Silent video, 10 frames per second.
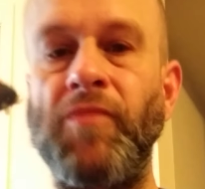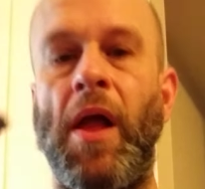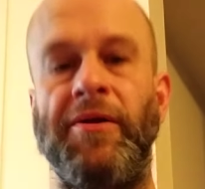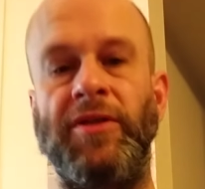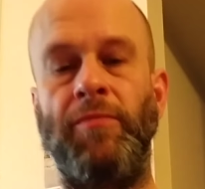
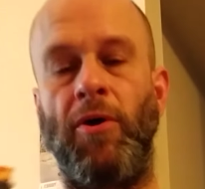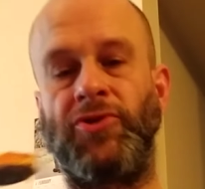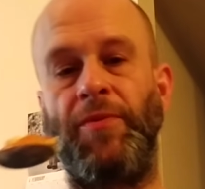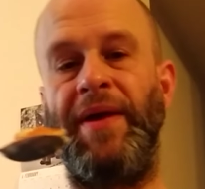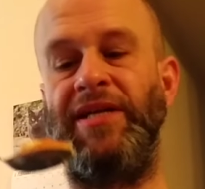the most
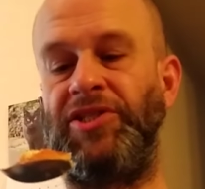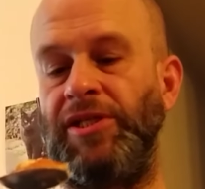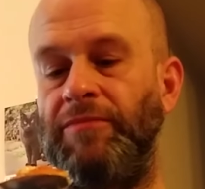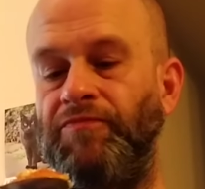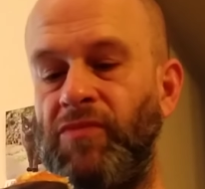
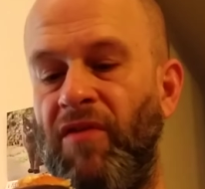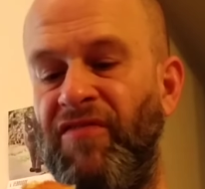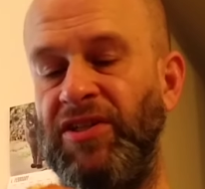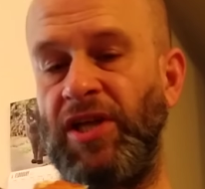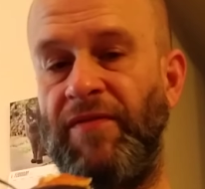amazing
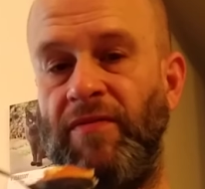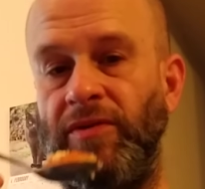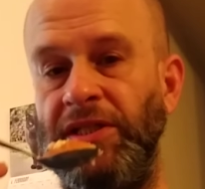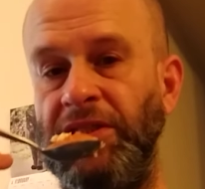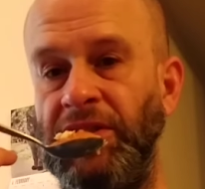fish I've ever
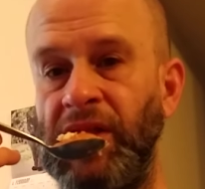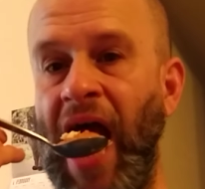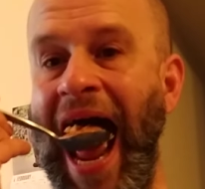eaten.